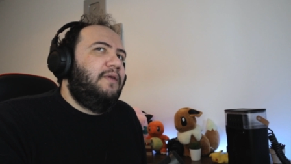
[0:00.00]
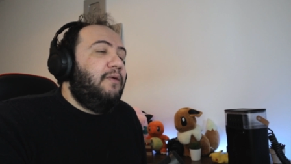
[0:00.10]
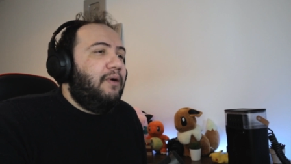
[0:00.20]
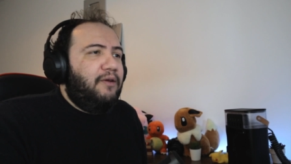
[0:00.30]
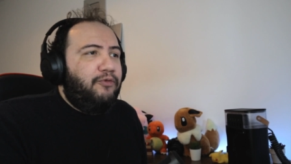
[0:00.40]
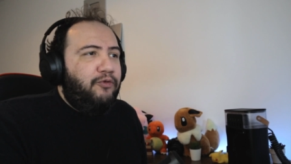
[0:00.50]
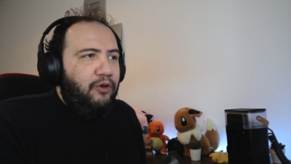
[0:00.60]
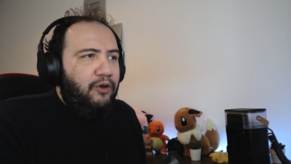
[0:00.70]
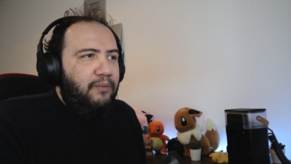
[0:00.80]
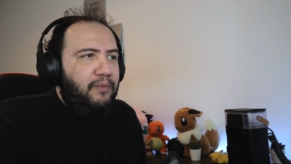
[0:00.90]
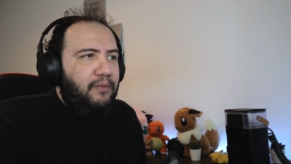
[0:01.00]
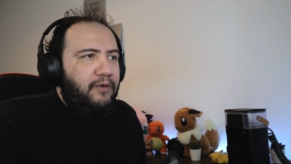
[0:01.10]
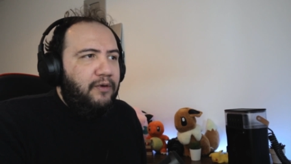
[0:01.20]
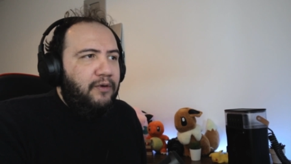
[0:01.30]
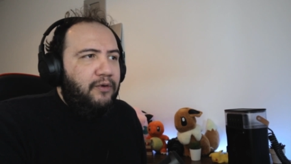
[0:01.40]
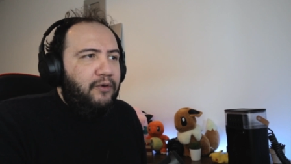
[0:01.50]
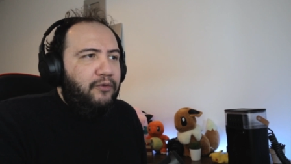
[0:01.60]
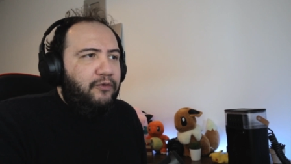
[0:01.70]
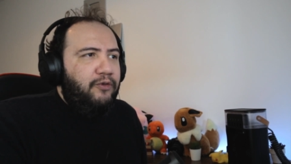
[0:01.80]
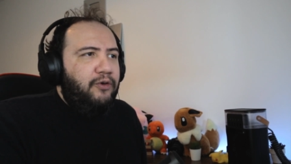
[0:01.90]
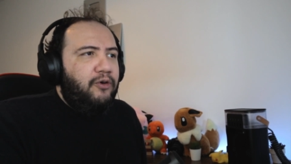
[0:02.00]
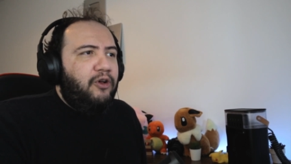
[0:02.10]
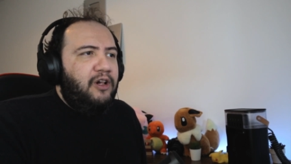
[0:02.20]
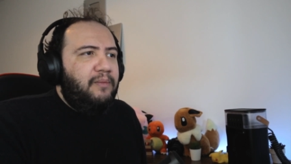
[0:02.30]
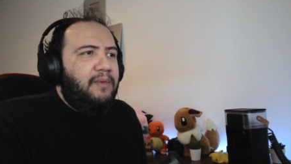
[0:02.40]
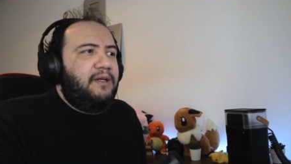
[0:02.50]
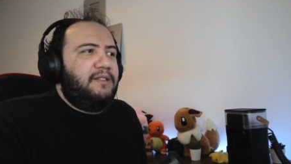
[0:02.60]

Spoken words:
Well, Furuholmen